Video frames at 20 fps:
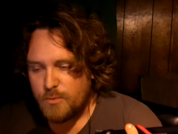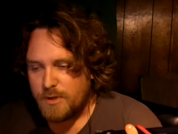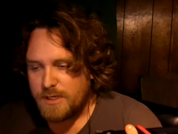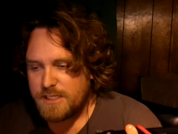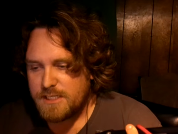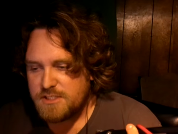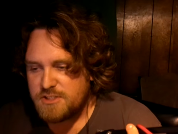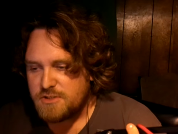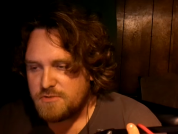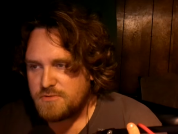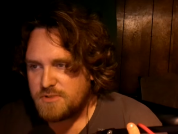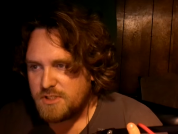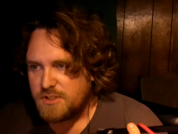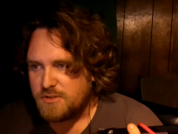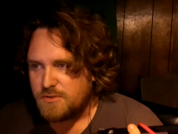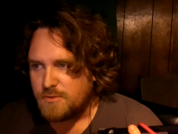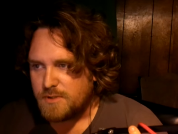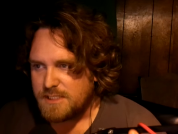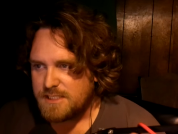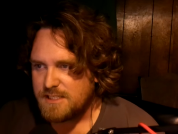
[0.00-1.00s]
what did you
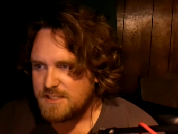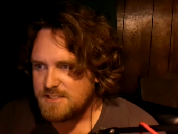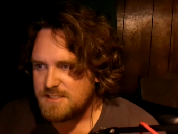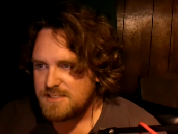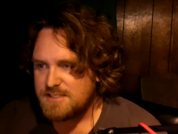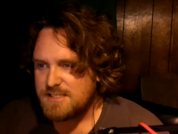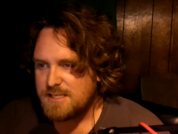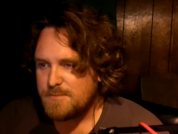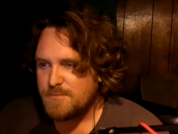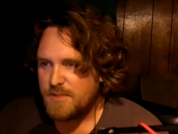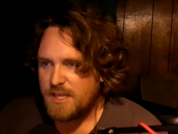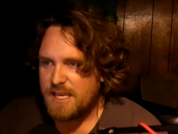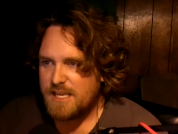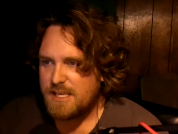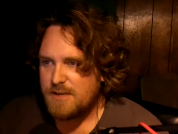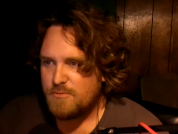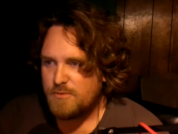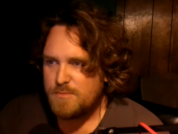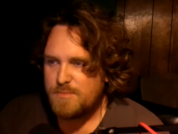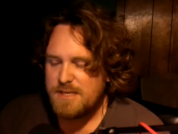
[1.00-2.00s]
do? It doesn't seem like
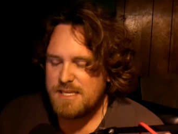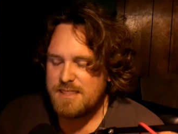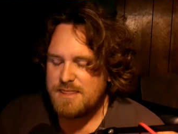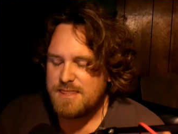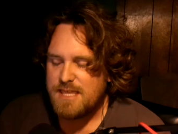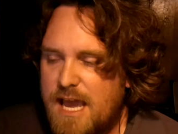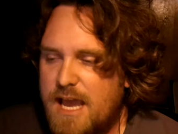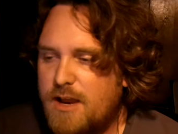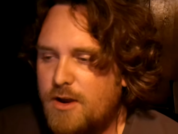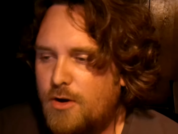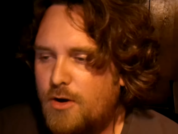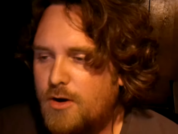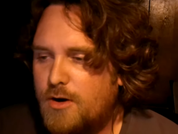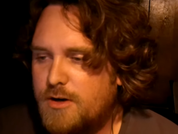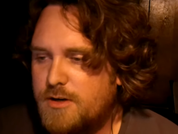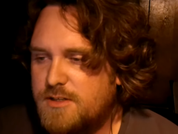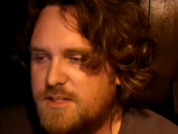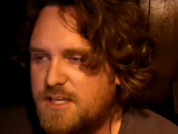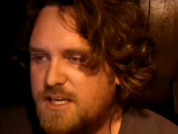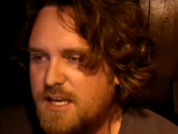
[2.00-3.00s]
it would be that
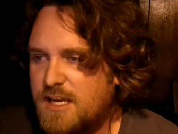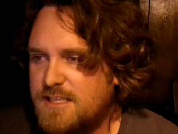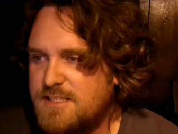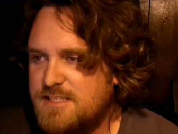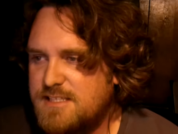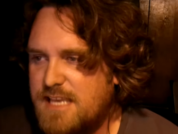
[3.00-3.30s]
hard to cut